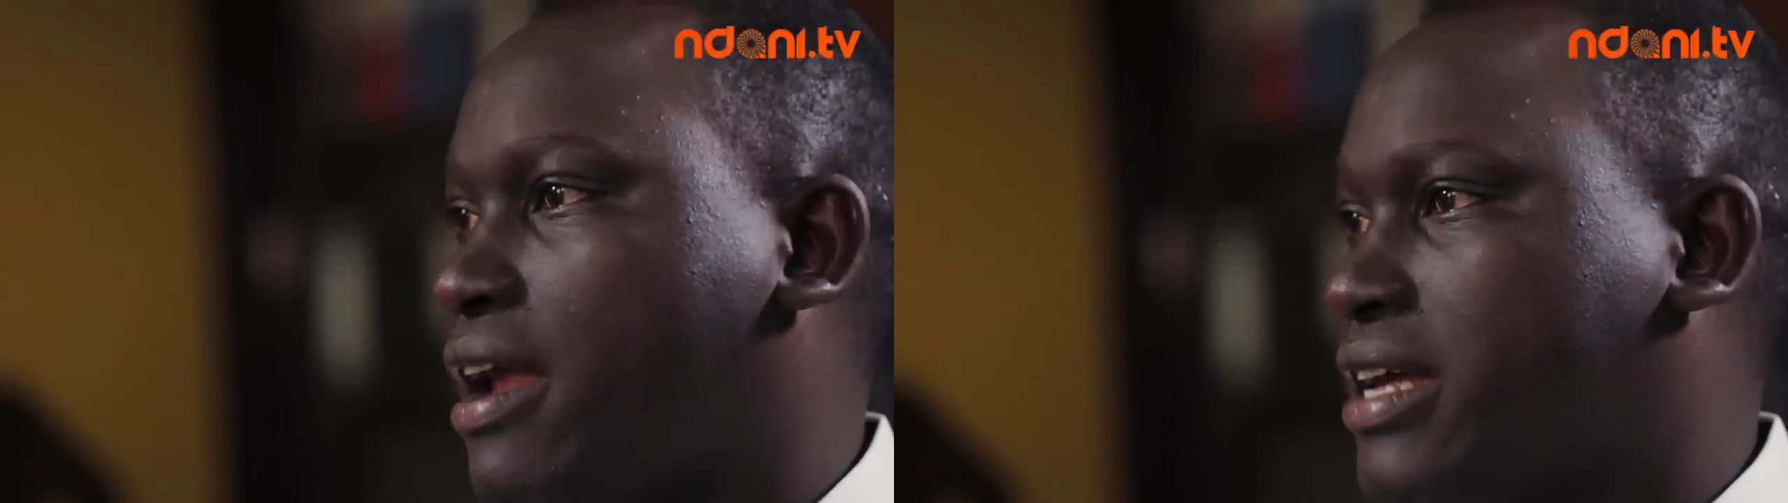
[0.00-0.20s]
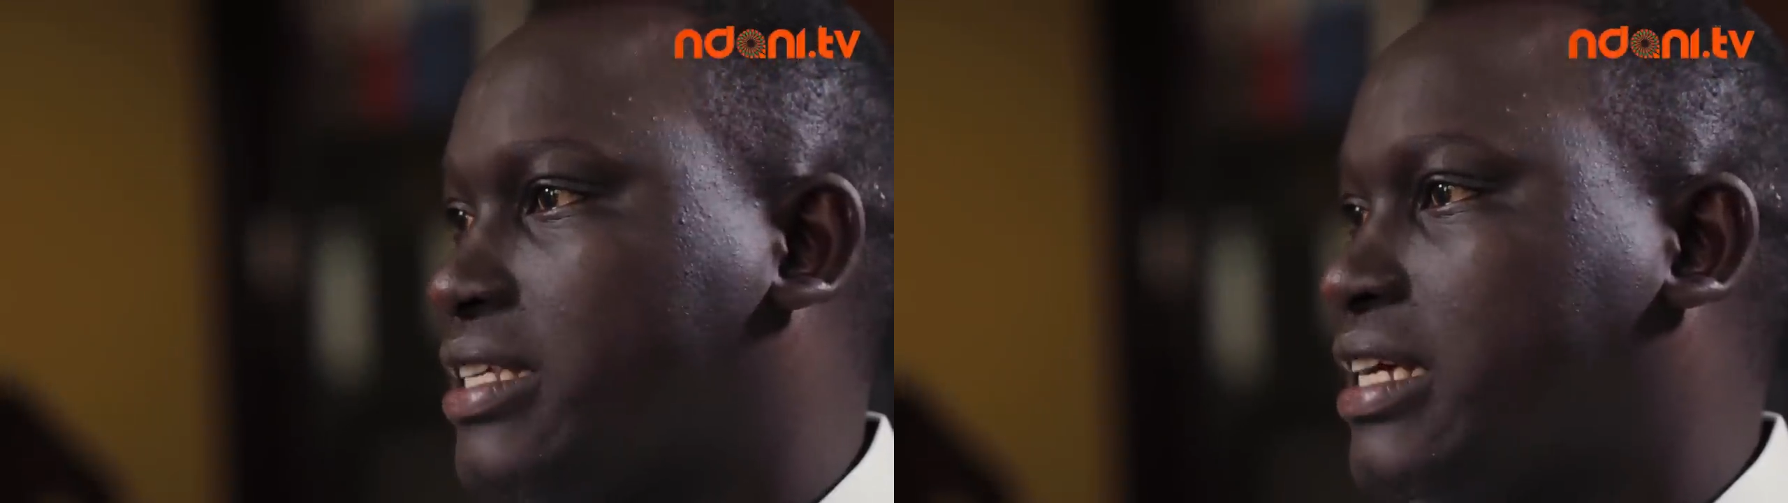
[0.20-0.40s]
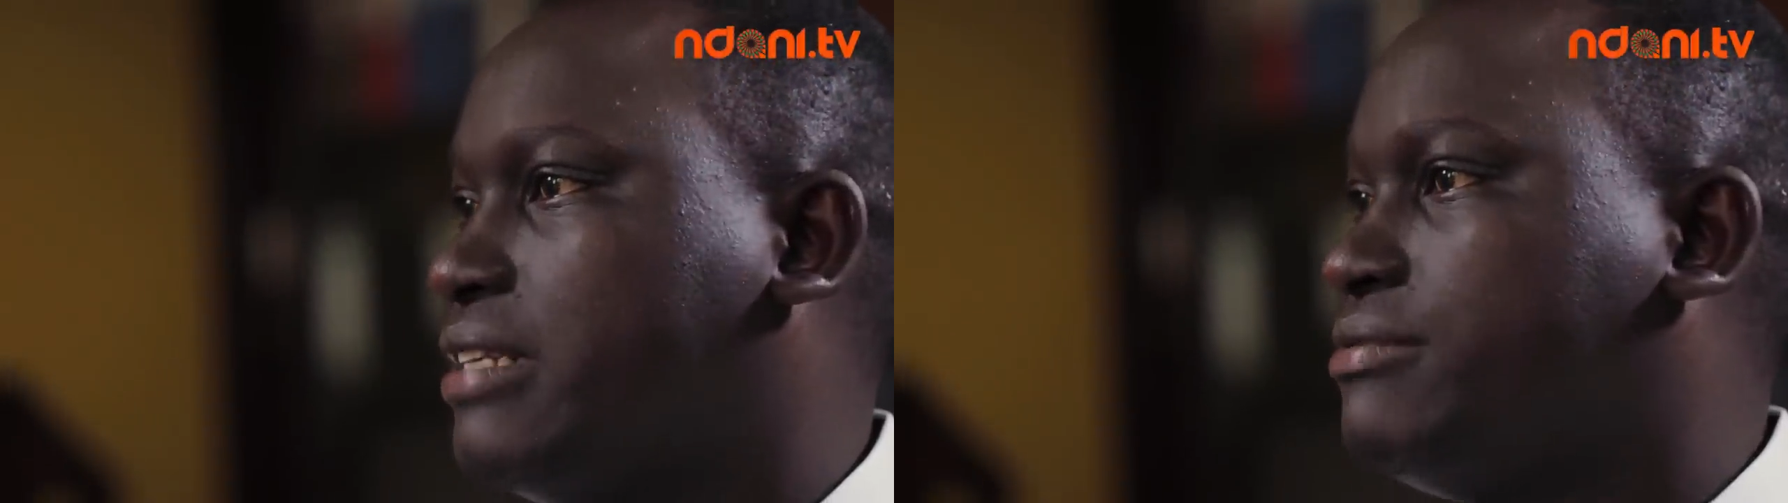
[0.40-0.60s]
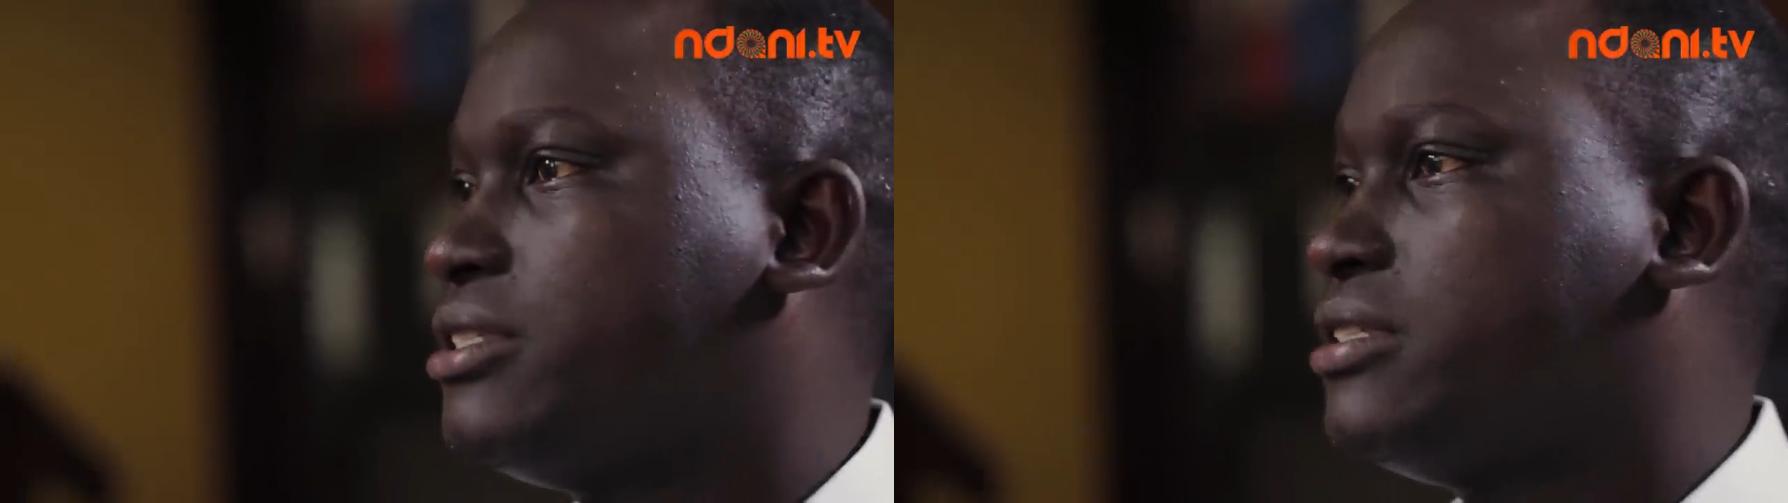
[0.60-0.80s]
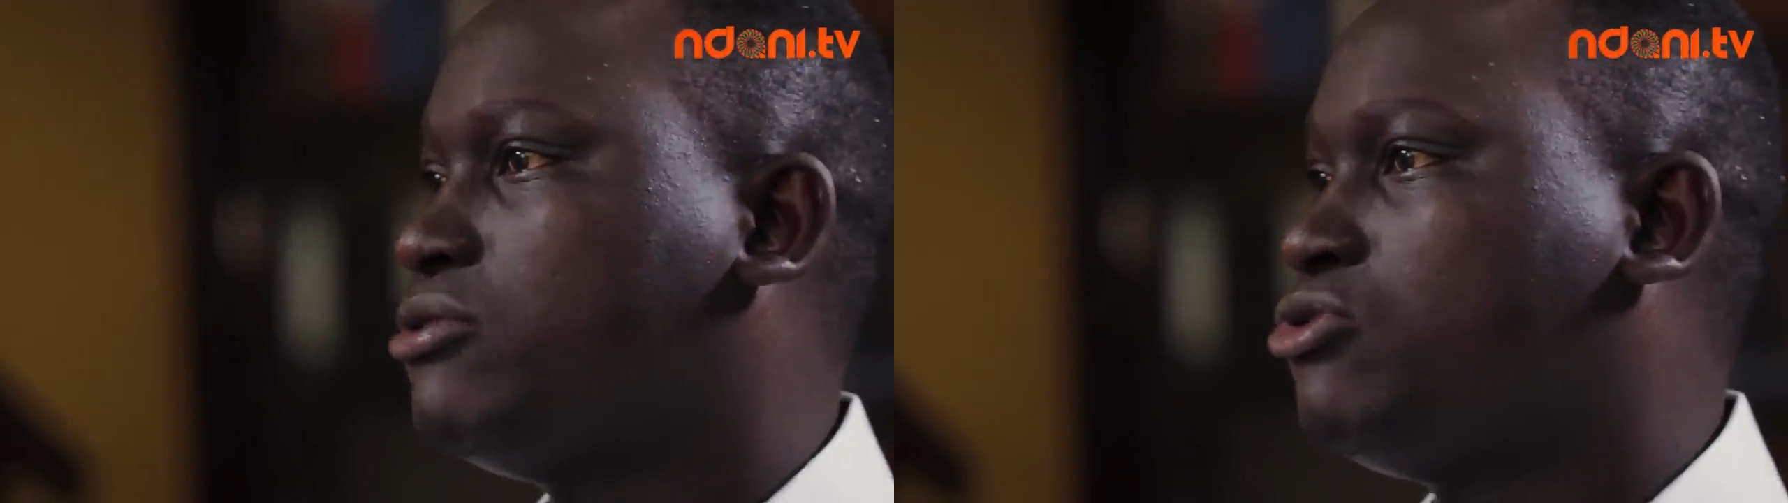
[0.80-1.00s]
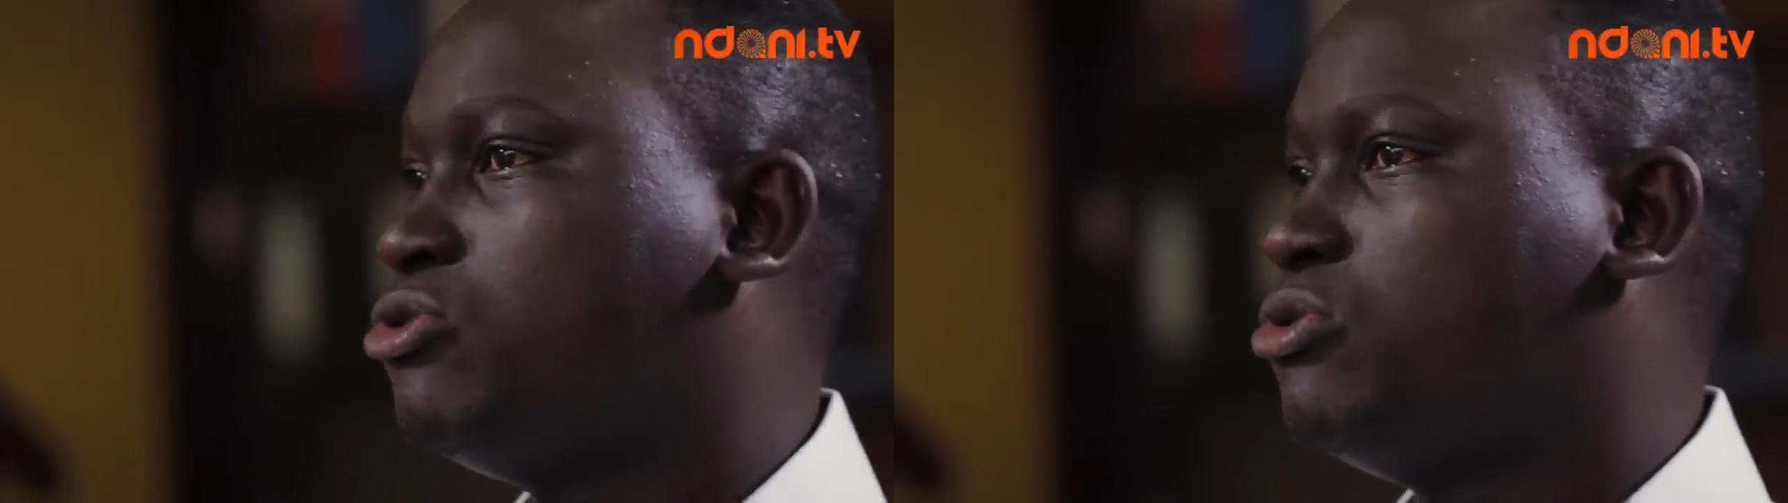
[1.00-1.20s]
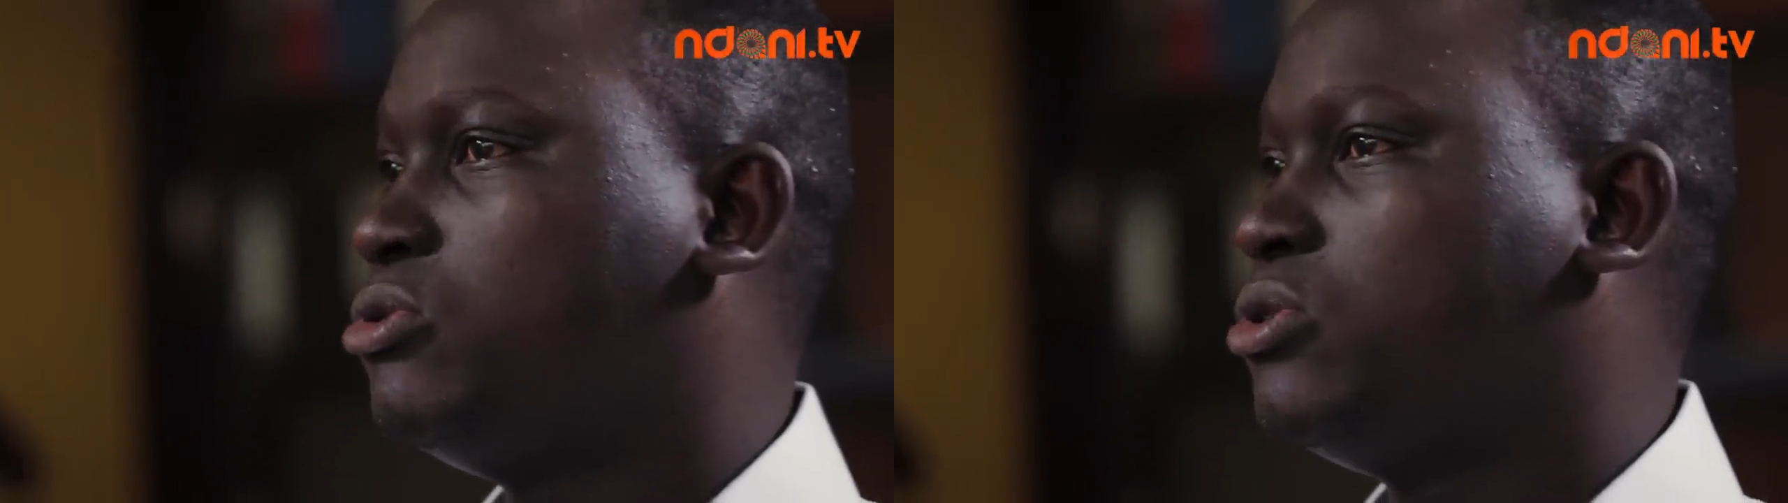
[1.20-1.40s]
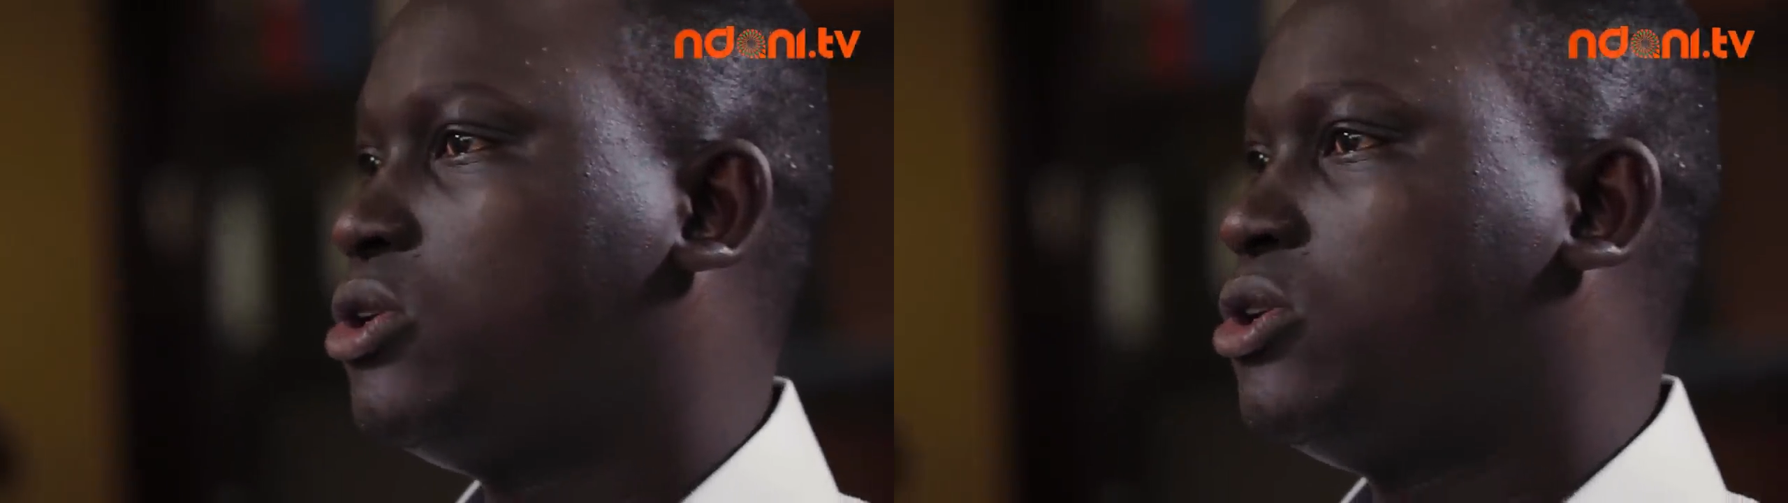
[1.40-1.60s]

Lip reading: ourselves to